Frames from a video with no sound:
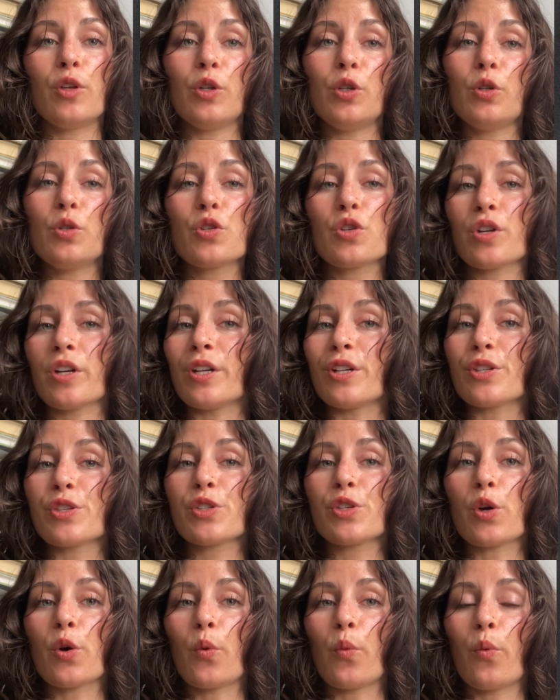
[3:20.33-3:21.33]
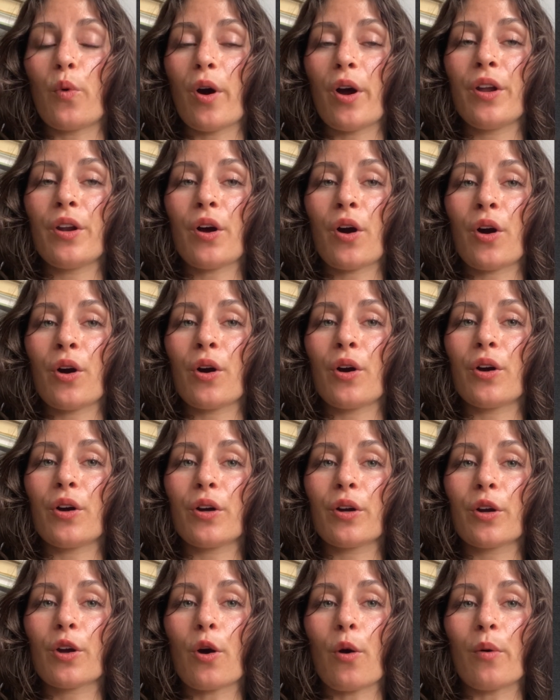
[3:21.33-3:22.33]
the nutrients. So what
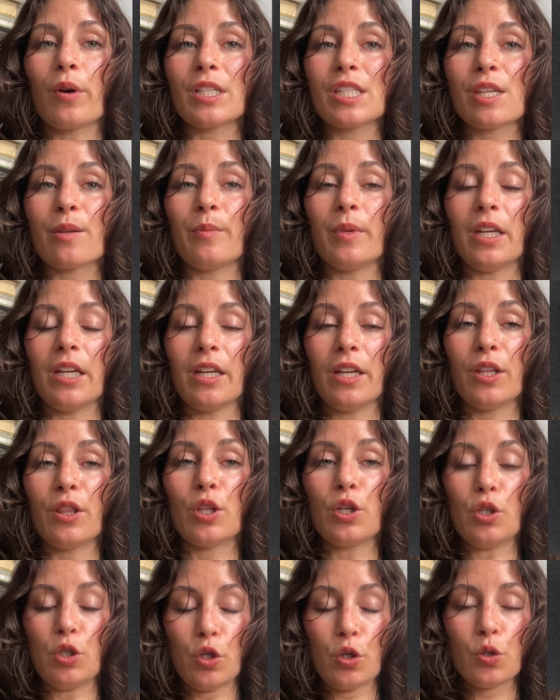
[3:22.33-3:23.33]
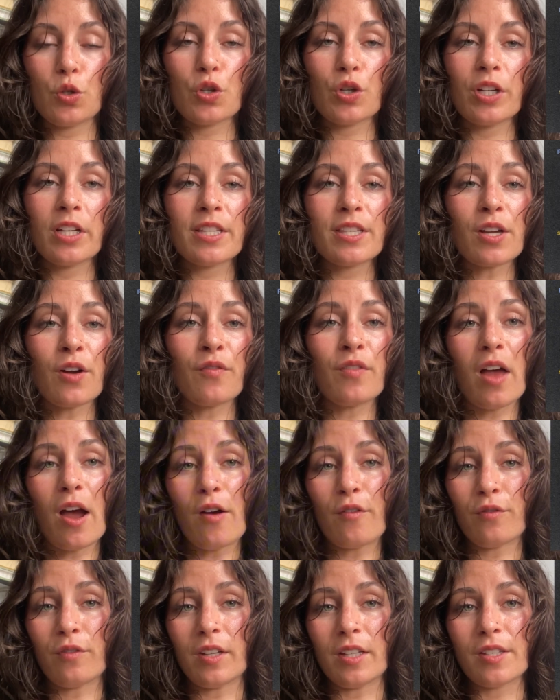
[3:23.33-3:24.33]
are going to be the nutrients of
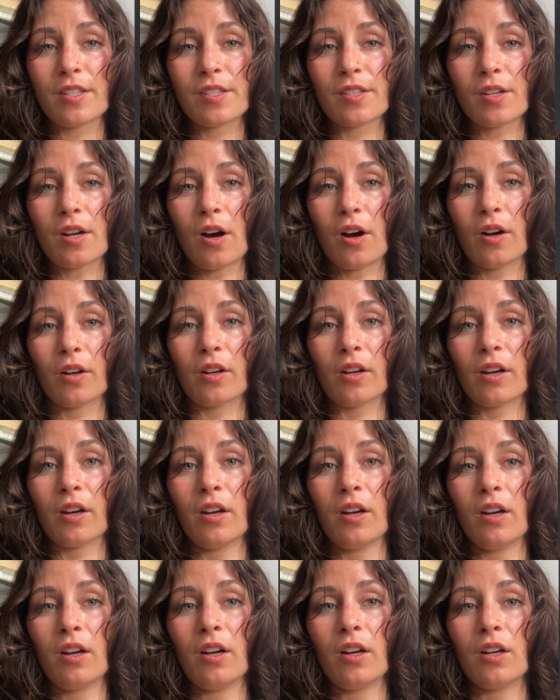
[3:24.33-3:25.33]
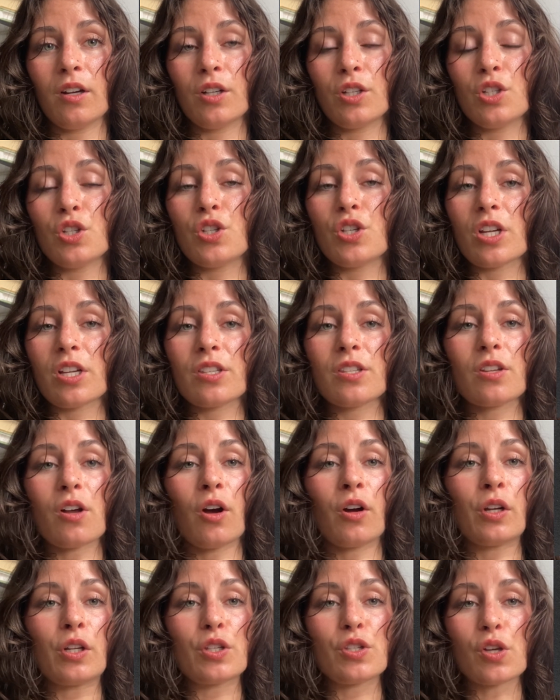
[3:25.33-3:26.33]
that feedstock just
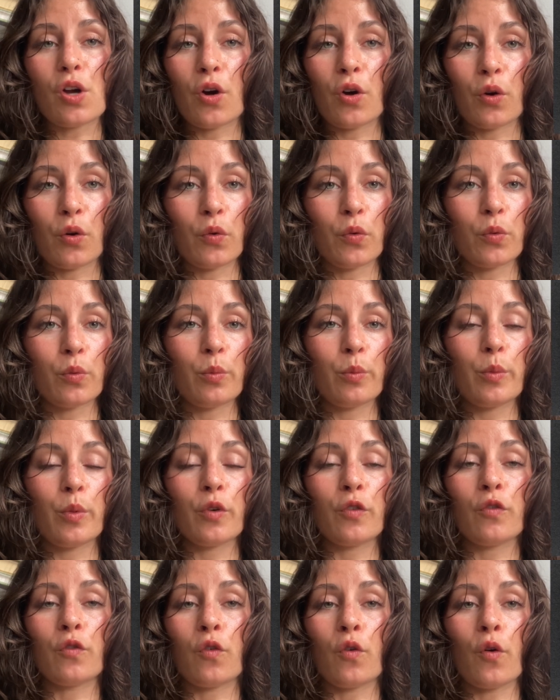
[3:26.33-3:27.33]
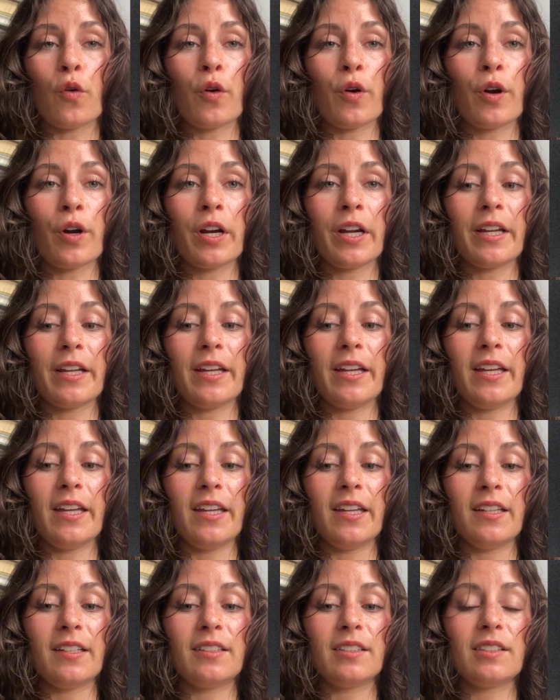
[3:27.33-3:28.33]
on its own before
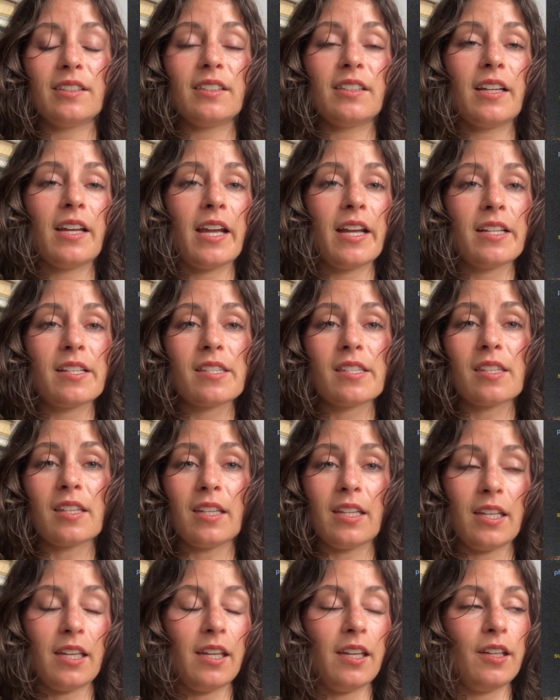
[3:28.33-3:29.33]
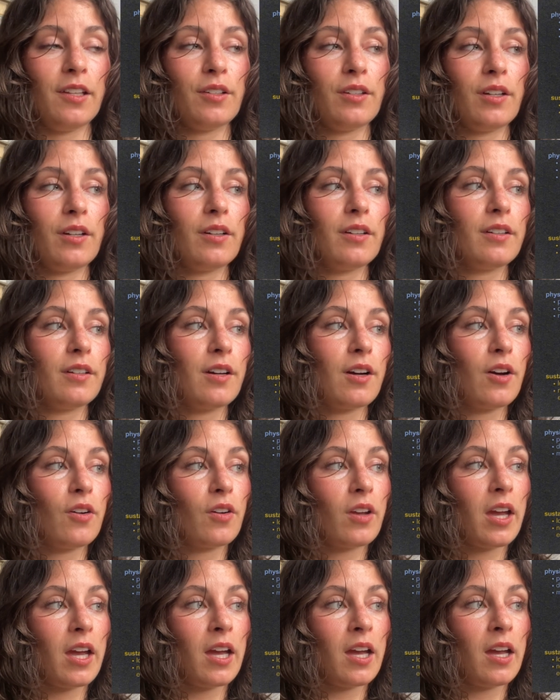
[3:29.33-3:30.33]
it hits the heat?
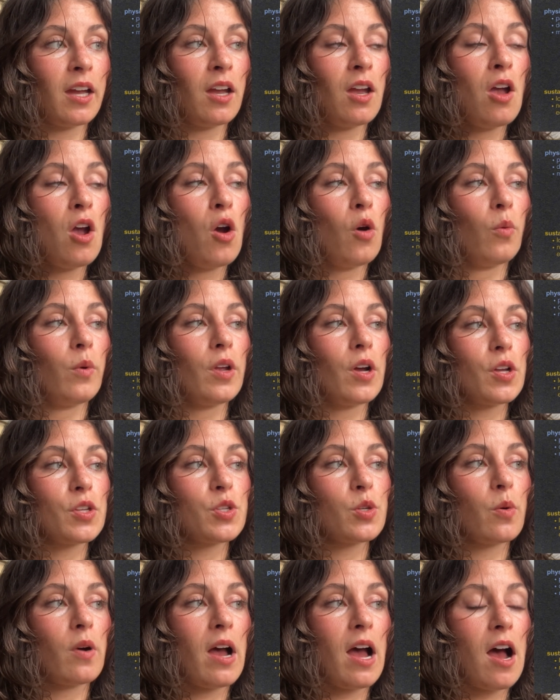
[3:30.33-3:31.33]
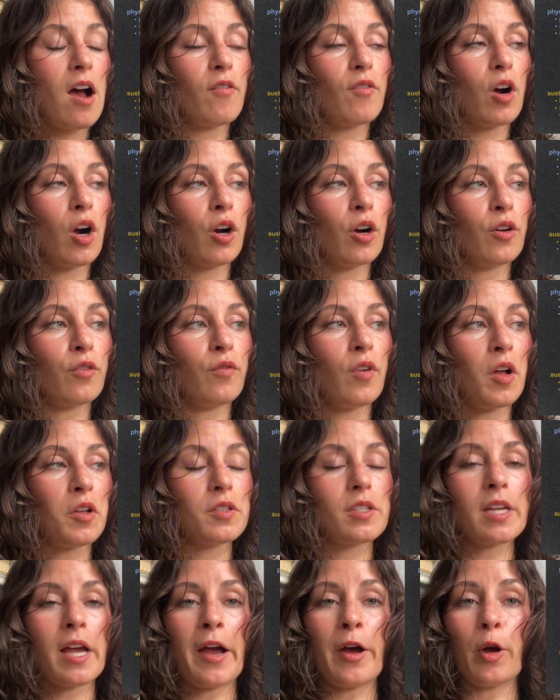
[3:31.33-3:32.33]
Okay, we also have our
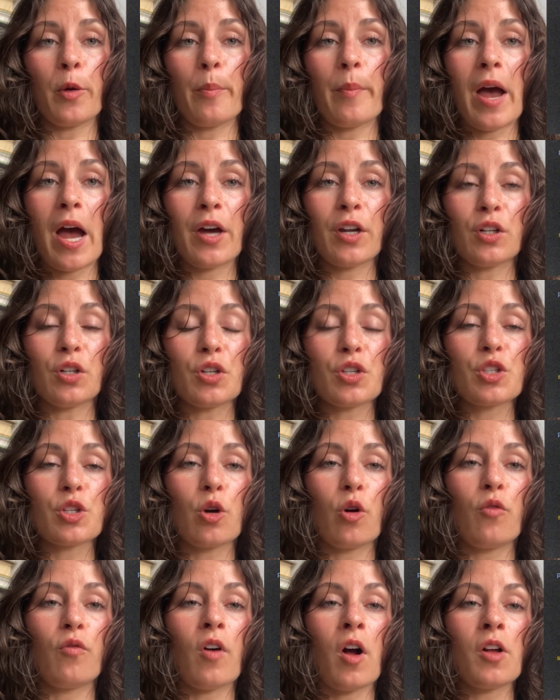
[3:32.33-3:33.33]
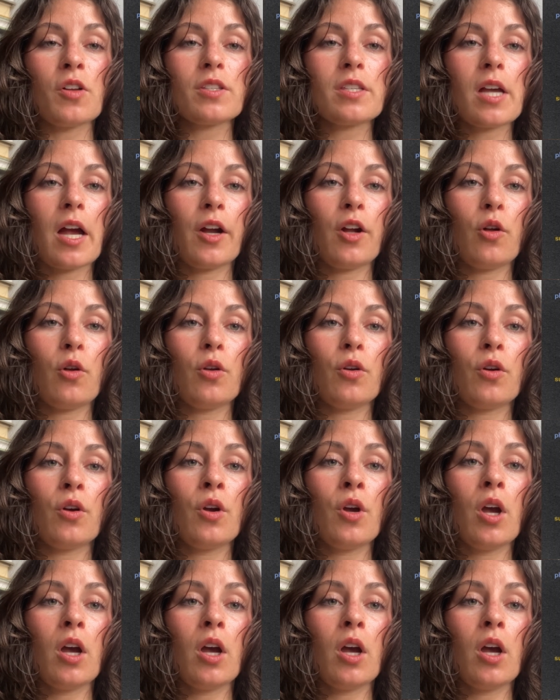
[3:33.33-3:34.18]
volatile matter. So volatile